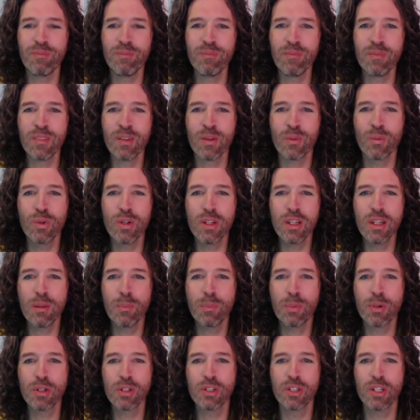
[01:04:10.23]
really
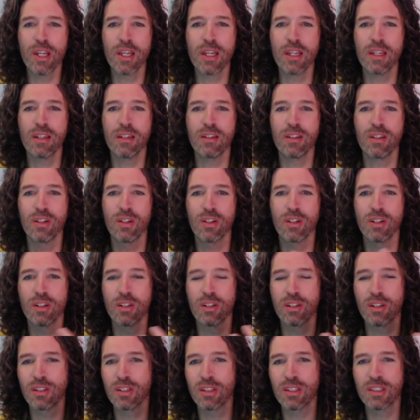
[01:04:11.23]
appreciate
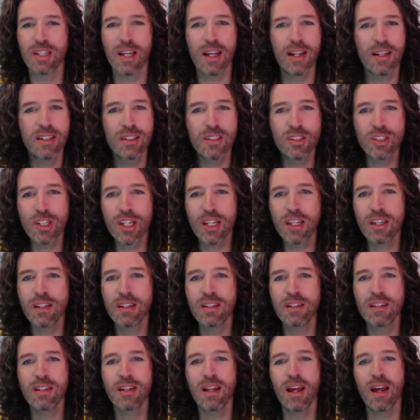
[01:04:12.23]
your
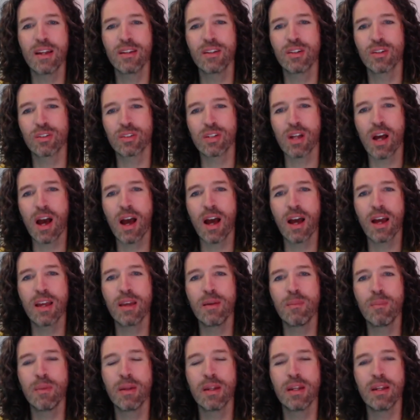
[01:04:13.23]
attention and your
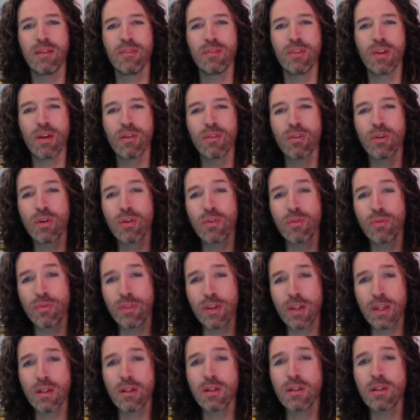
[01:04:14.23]
time and if you ever
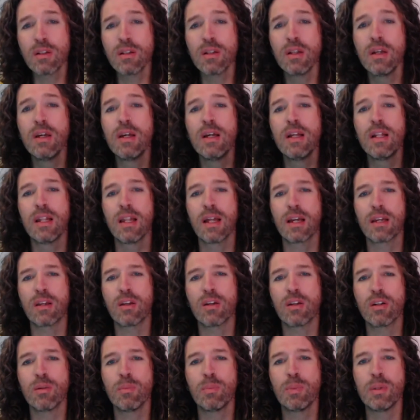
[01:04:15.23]
feel like
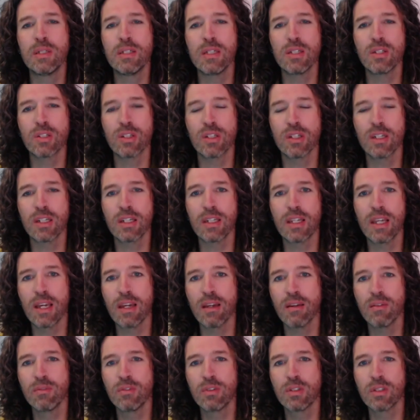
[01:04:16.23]
you're in a position to
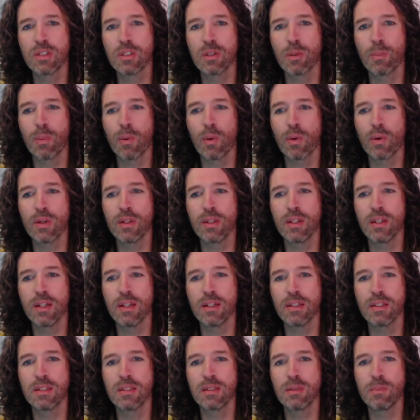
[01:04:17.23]
give to support
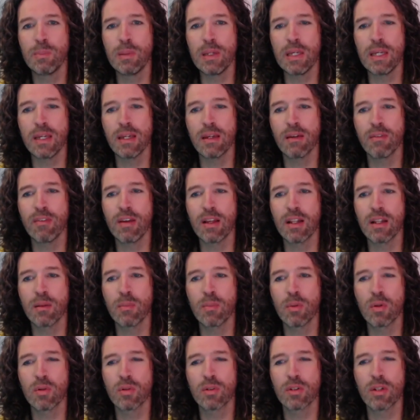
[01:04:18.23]
this being
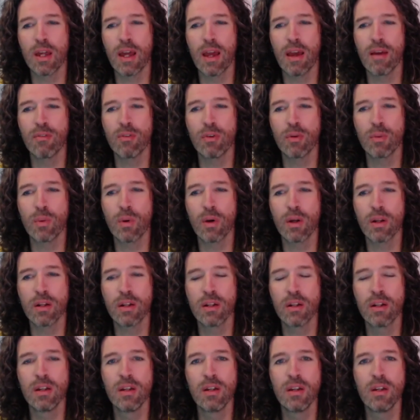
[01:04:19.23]
available to
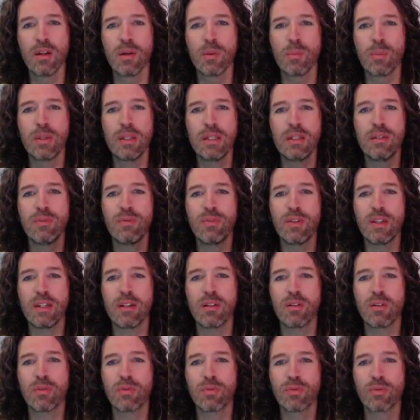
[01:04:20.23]
everyone please
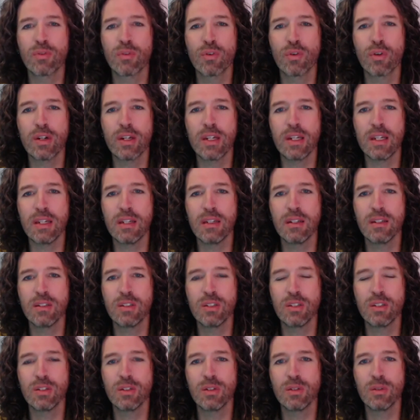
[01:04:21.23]
feel free
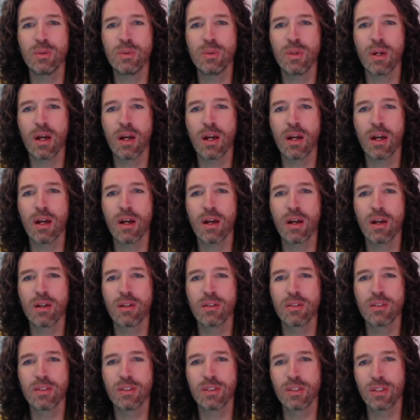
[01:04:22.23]
to, uh,
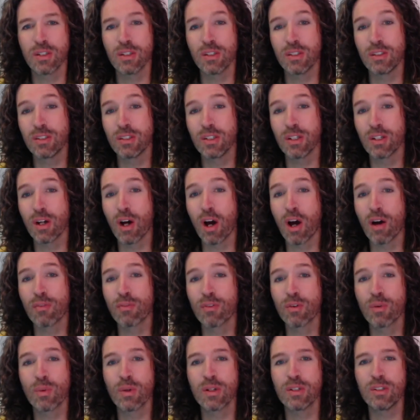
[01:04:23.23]
to, to
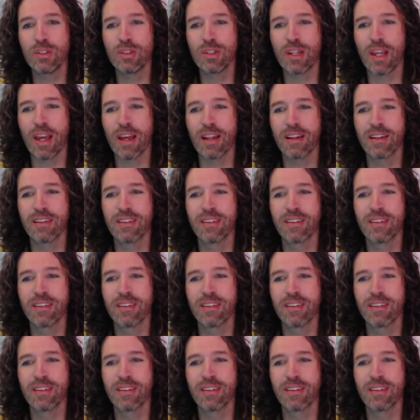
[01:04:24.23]
offer what you can.